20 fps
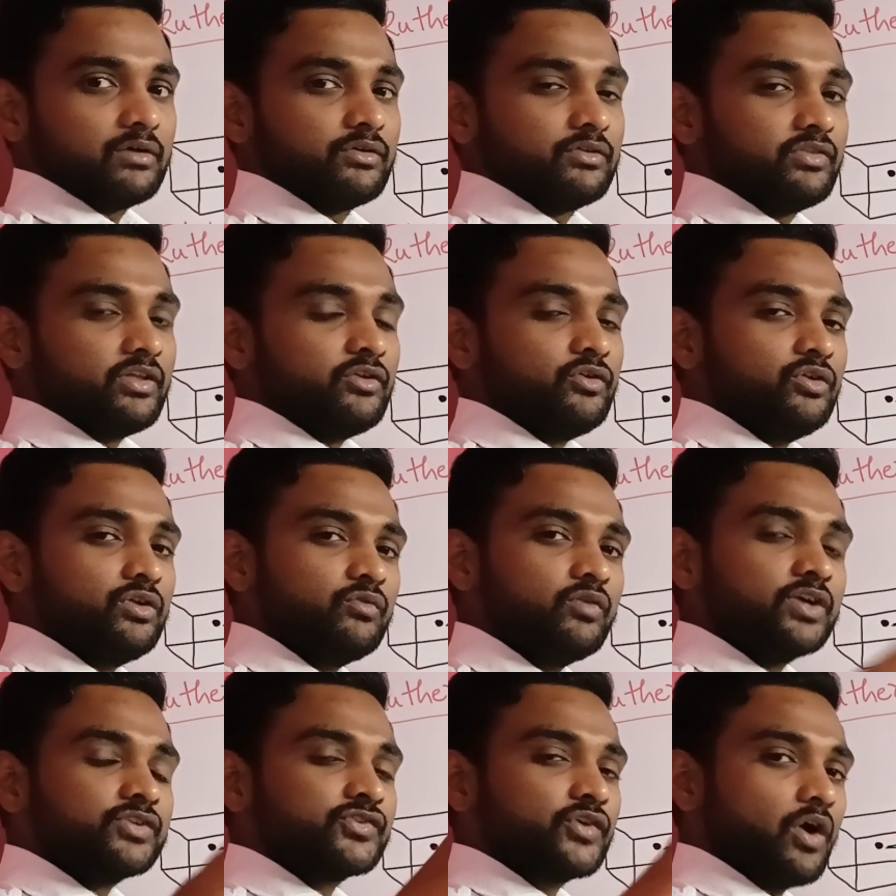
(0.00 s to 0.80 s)
In the
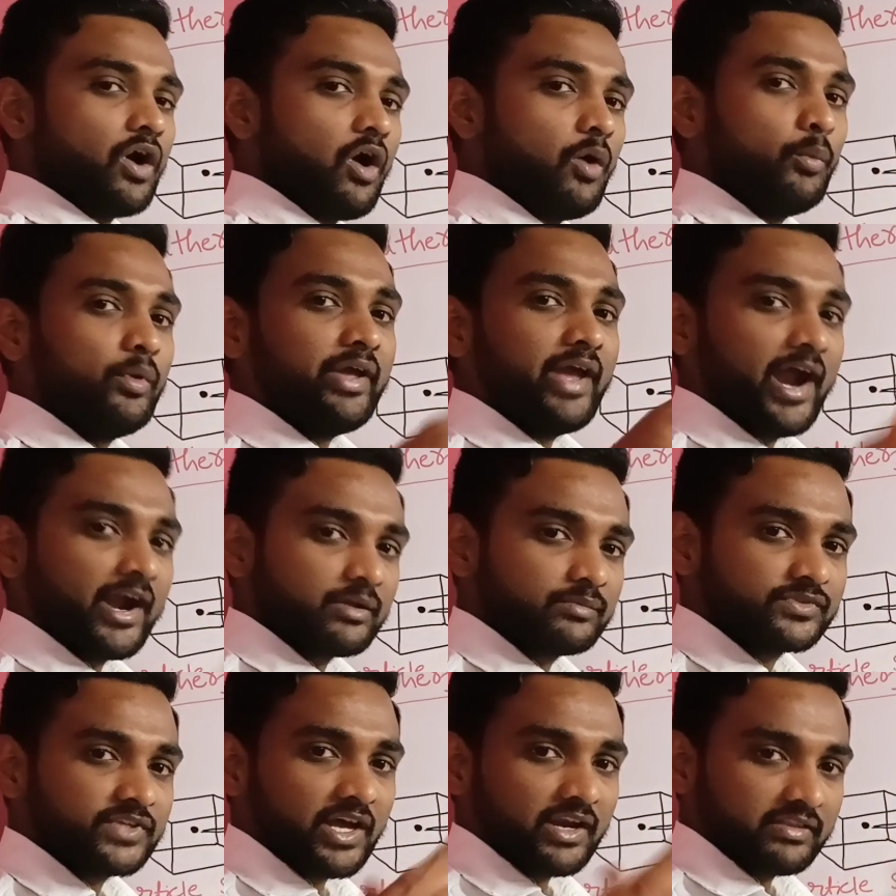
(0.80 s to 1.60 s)
universe, how many
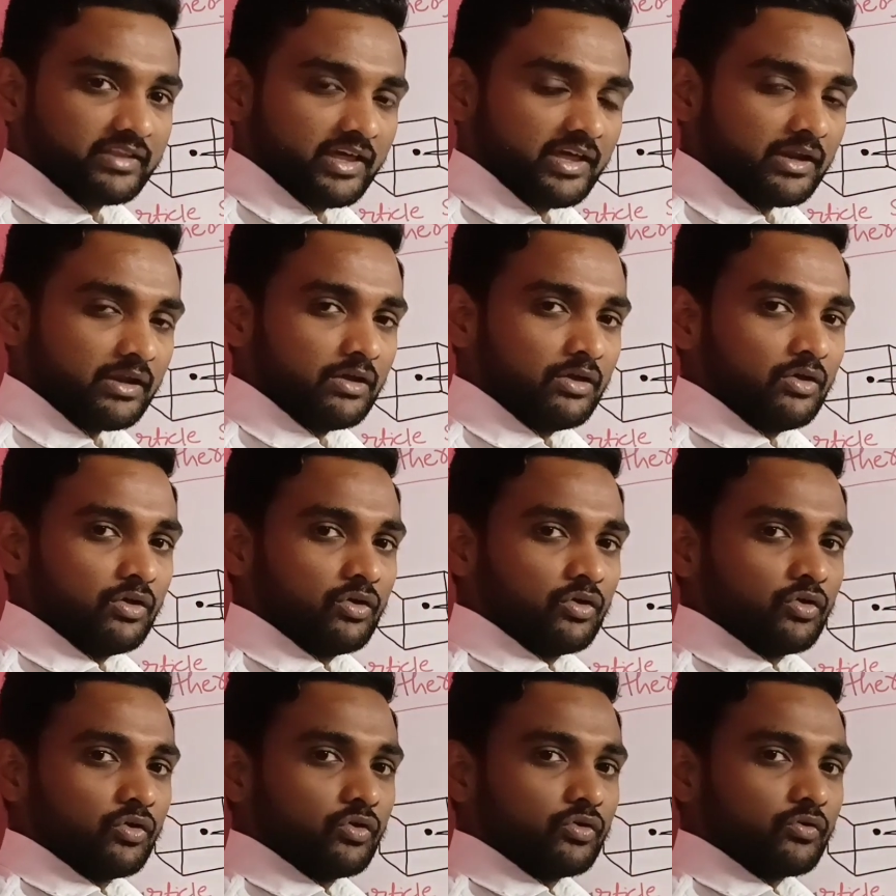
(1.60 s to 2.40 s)
atoms are
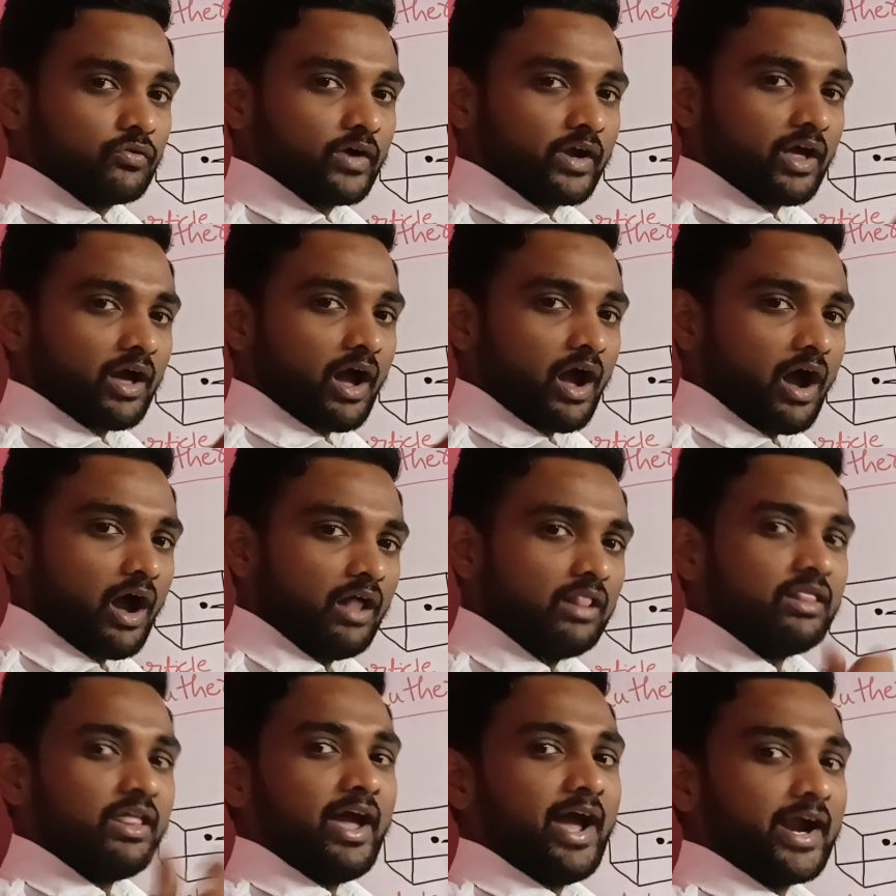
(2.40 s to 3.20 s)
there? For
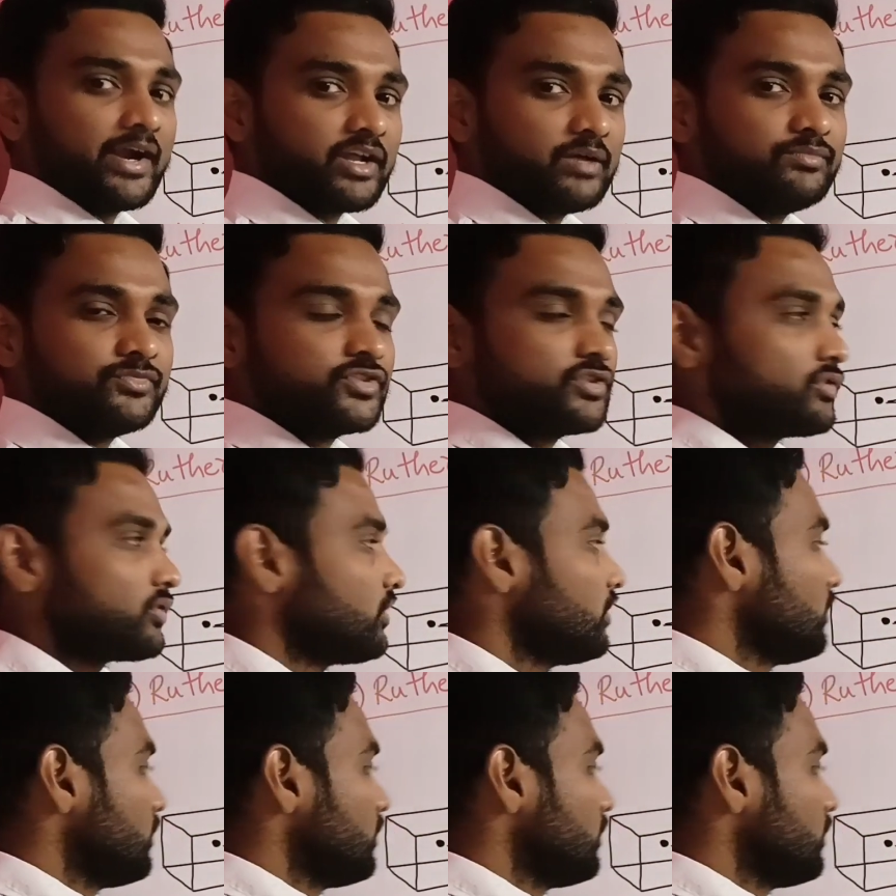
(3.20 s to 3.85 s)
all the atoms,